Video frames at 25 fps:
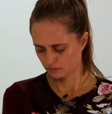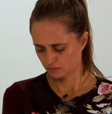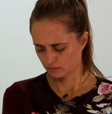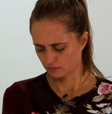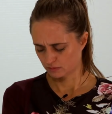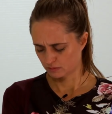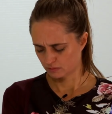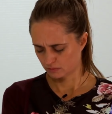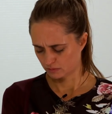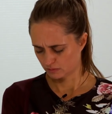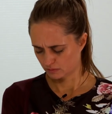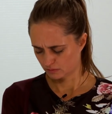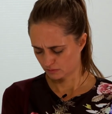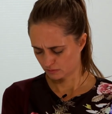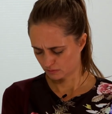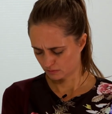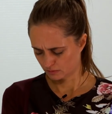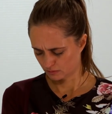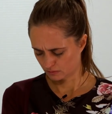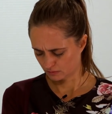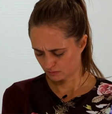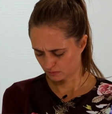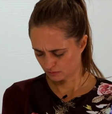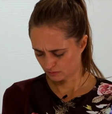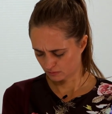
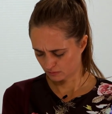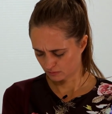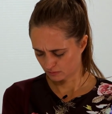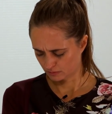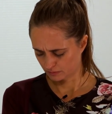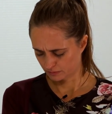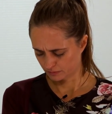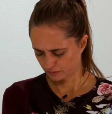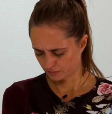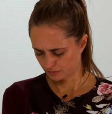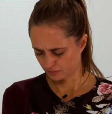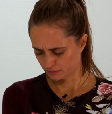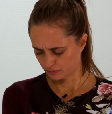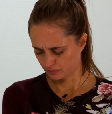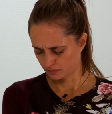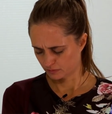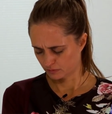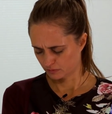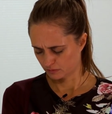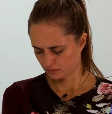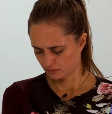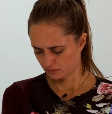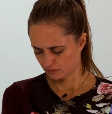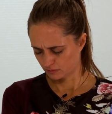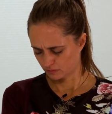
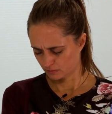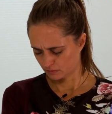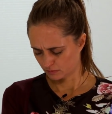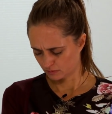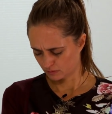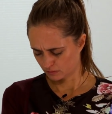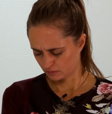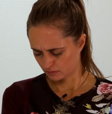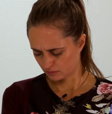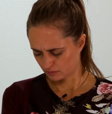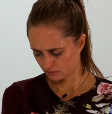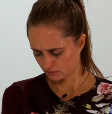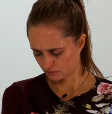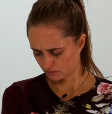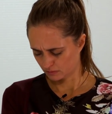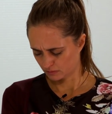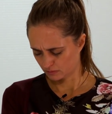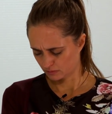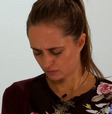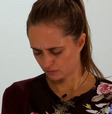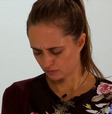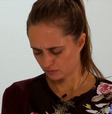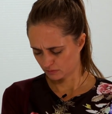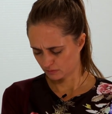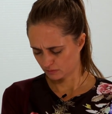
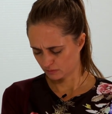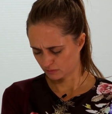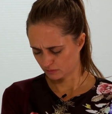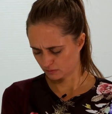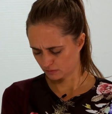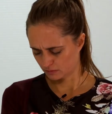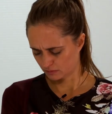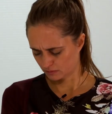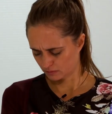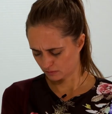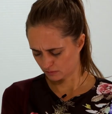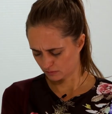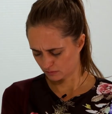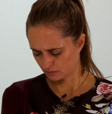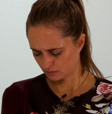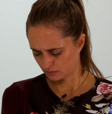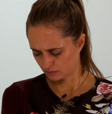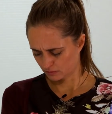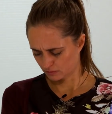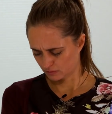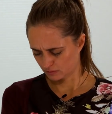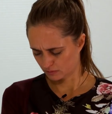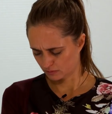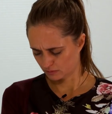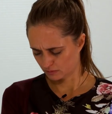No one is speaking in this clip.